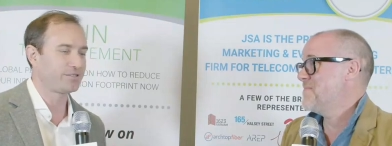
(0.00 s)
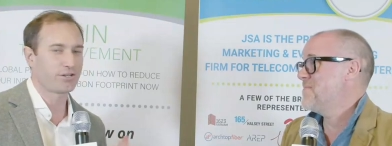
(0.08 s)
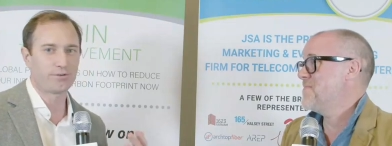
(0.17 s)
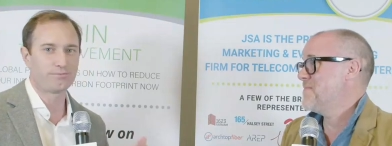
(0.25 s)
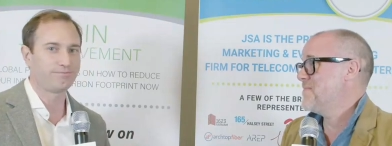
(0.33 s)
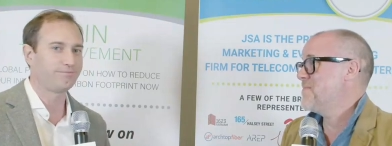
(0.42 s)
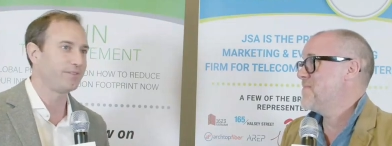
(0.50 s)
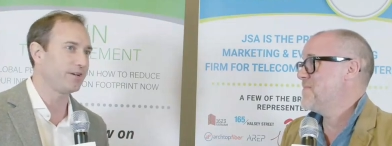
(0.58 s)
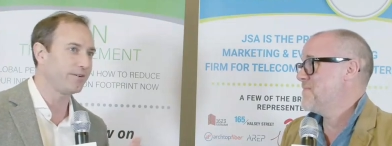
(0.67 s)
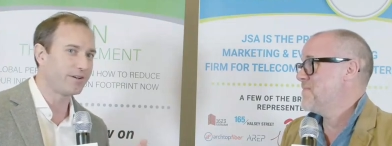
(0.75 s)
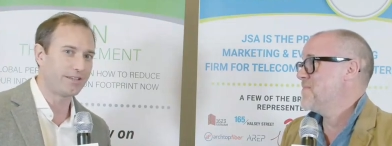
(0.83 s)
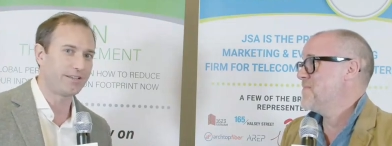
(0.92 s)
Speaker 1: so,
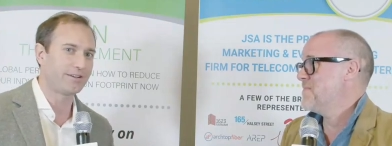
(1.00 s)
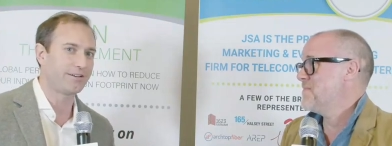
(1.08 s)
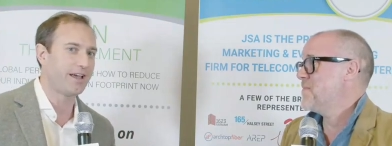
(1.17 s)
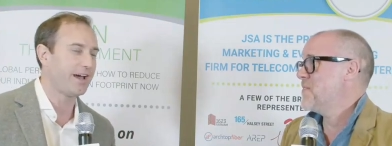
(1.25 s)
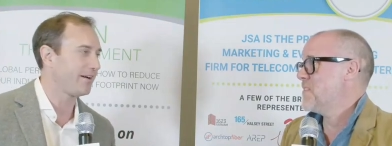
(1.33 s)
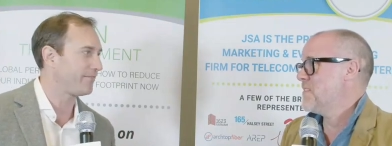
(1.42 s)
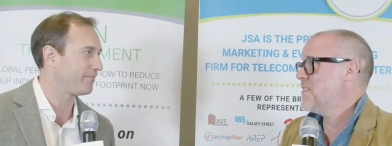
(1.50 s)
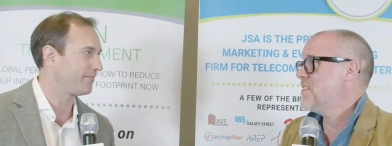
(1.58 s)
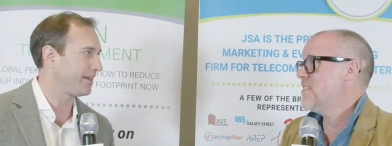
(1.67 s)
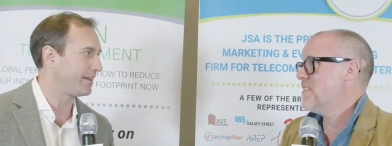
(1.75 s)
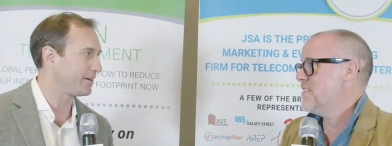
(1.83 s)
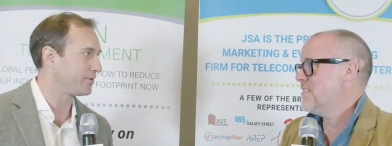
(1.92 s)
you know, a year and a
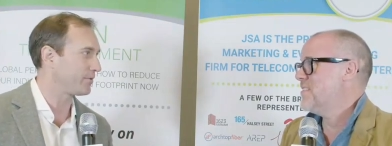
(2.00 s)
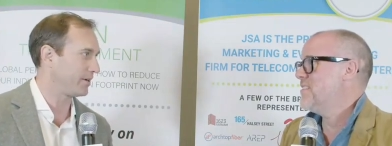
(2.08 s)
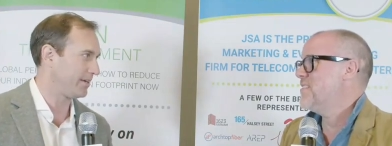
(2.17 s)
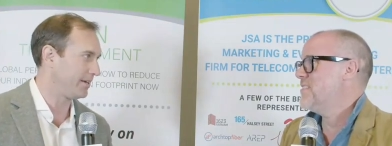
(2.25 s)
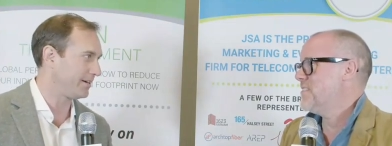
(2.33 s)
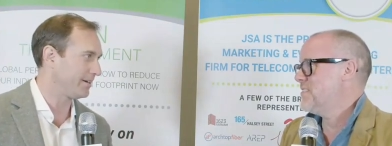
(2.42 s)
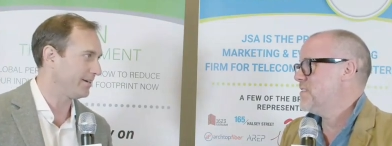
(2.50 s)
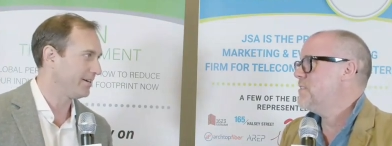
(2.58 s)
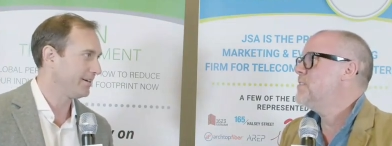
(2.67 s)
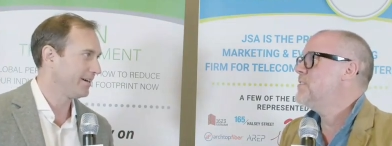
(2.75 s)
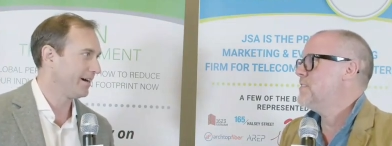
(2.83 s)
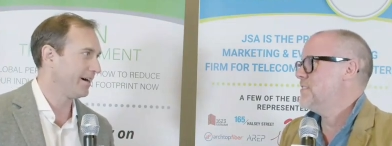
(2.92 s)
half later, we're
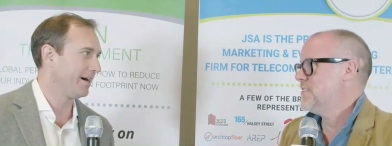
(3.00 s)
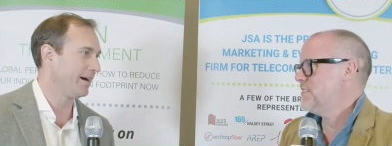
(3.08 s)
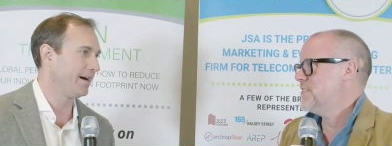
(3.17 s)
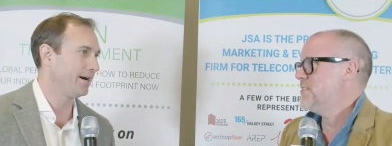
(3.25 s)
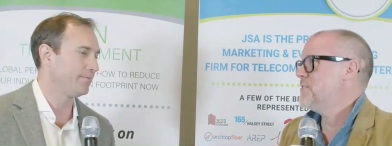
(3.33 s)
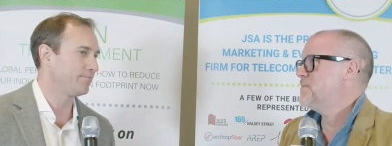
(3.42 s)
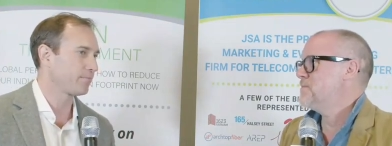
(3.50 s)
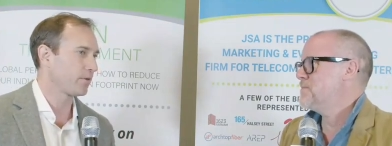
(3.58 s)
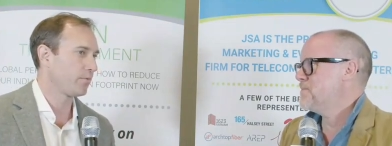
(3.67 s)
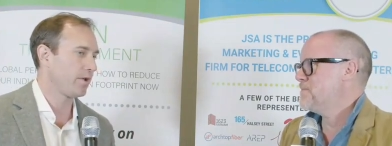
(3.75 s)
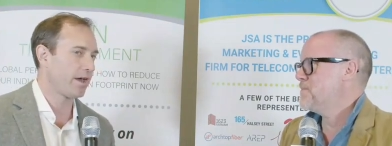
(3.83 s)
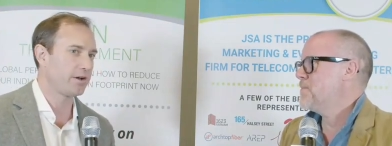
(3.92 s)
here. Um,
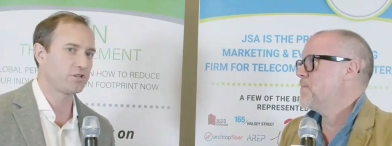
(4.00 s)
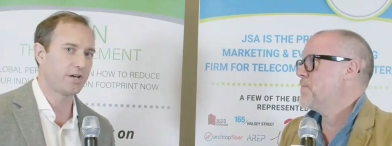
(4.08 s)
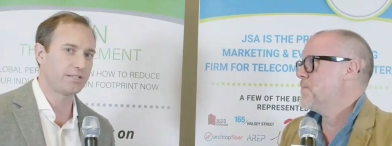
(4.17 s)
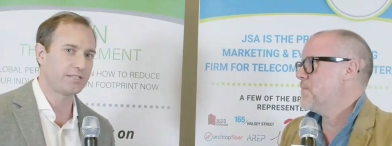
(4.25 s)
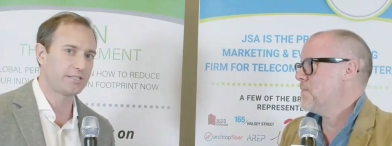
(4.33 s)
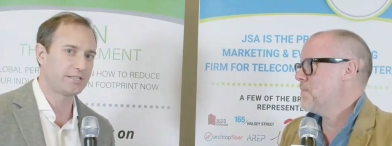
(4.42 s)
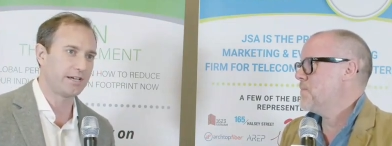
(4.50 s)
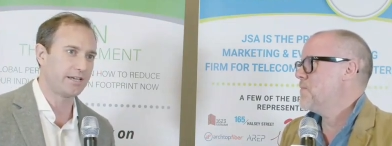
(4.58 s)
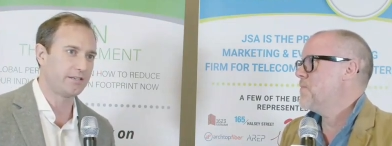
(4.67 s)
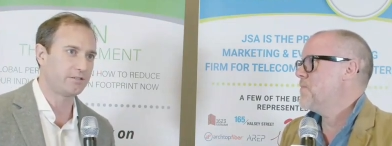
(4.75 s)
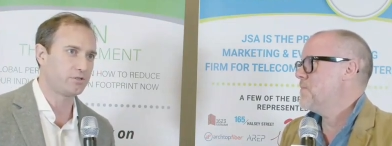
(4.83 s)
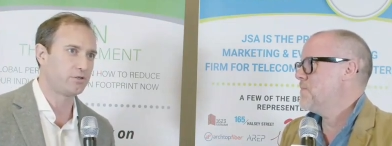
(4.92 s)
we energized the
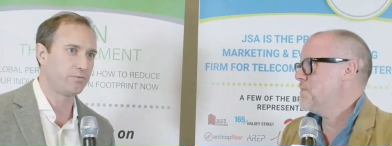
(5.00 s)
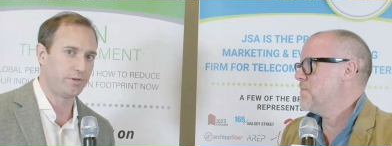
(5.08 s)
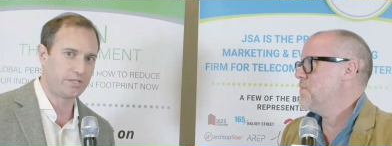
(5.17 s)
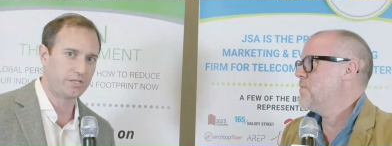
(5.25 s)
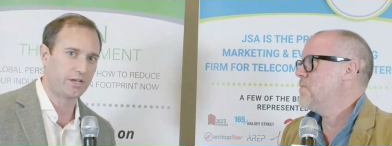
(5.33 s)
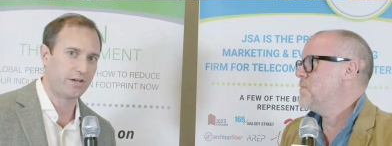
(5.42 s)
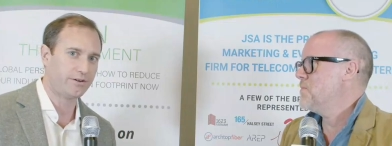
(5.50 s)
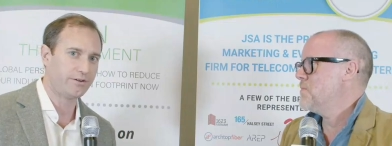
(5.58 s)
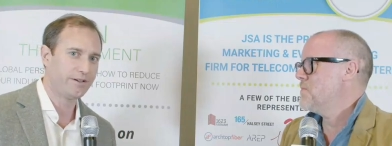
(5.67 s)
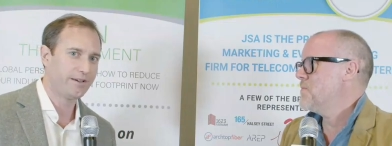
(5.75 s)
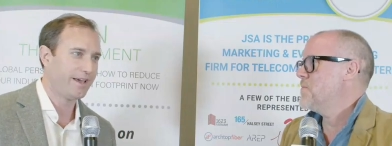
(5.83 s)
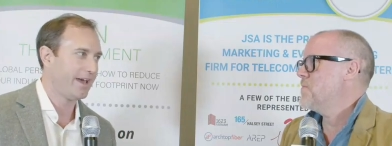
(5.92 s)
site two weeks
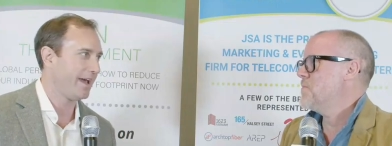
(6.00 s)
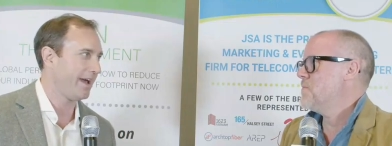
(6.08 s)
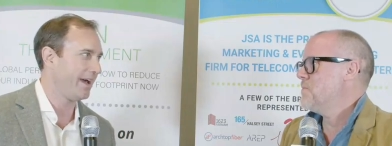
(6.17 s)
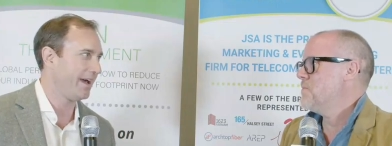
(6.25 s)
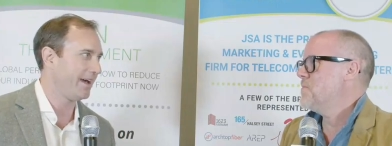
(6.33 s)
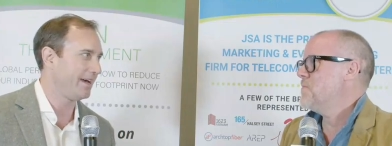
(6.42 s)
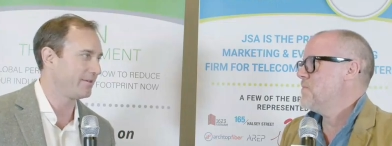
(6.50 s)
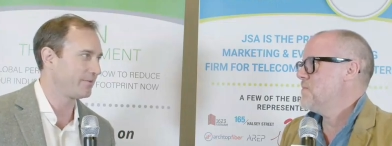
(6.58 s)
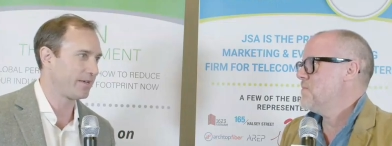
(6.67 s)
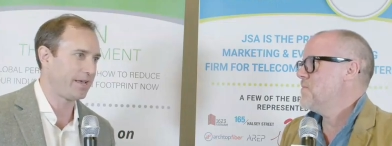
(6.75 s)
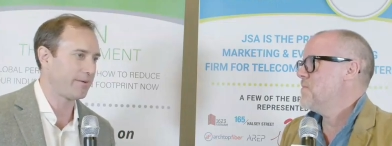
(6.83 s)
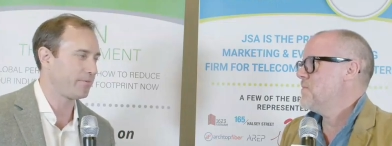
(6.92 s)
ago. And
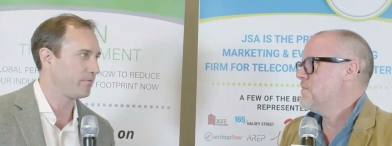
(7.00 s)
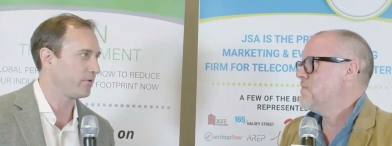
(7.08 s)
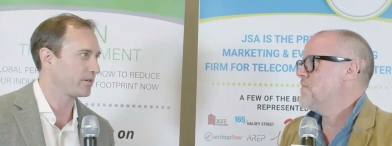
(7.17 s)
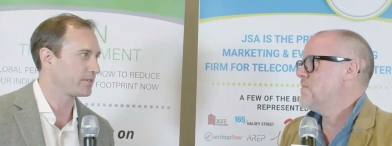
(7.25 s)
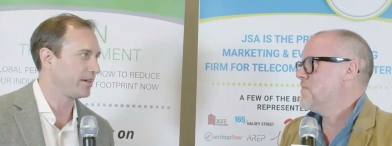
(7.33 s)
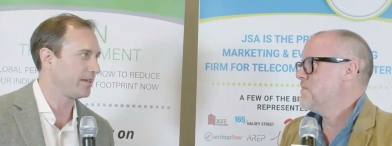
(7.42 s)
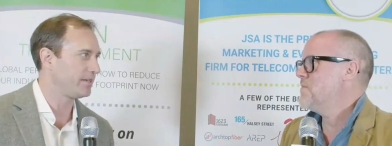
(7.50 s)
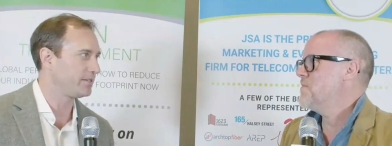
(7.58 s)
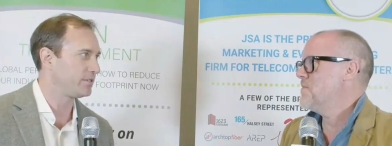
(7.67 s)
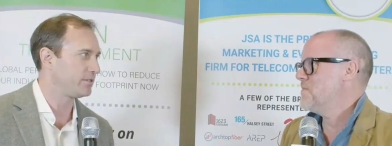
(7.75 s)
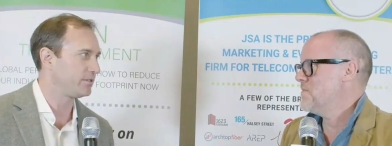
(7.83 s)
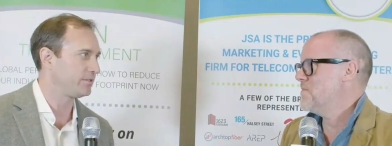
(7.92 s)
we can't be more excited
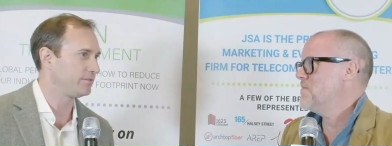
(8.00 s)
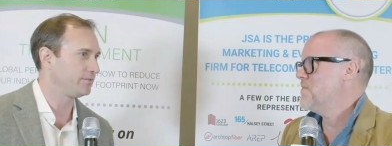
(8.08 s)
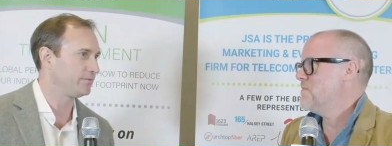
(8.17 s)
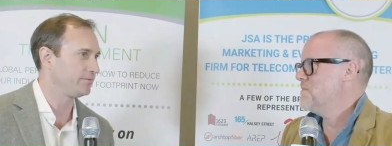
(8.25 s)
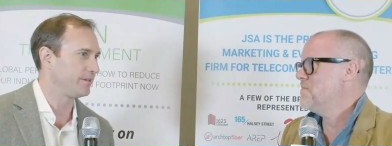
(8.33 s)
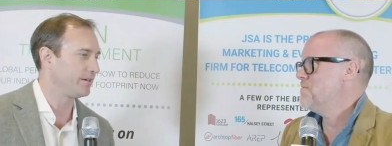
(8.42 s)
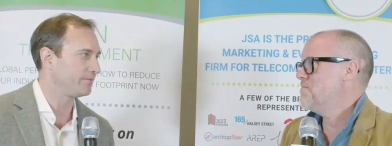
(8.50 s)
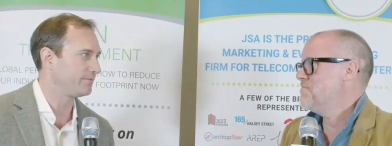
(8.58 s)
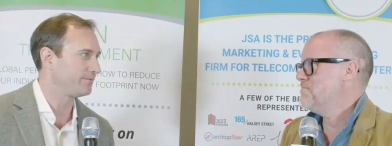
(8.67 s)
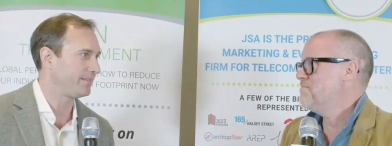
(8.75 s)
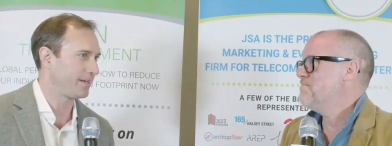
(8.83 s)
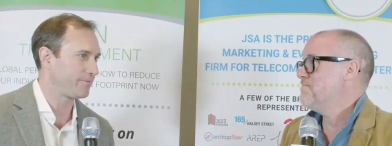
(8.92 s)
to, you know,
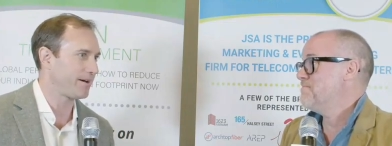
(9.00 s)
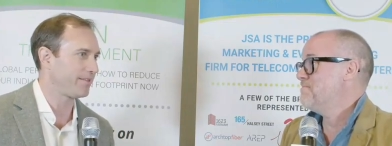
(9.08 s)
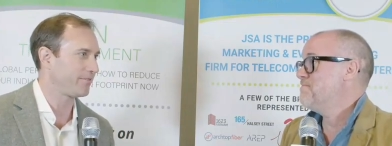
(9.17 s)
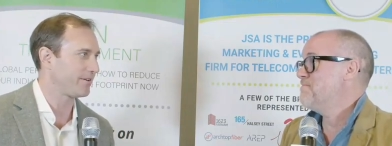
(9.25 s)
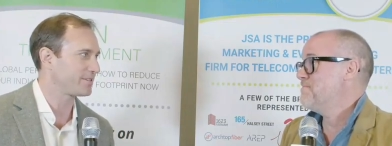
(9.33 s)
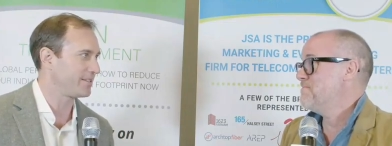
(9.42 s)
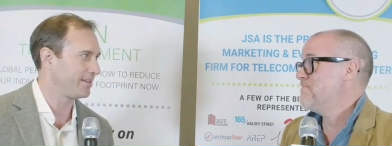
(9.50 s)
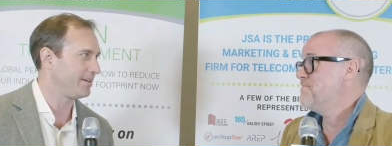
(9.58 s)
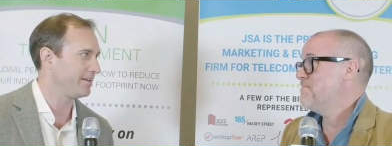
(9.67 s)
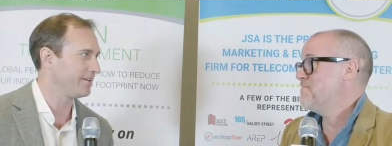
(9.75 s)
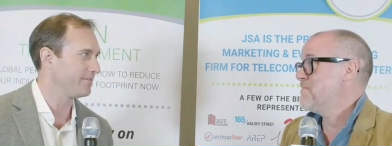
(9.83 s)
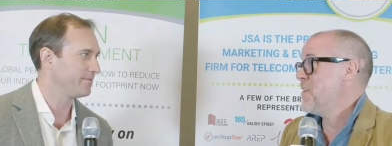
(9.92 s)
think about the rest of the
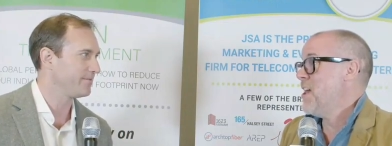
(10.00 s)
year.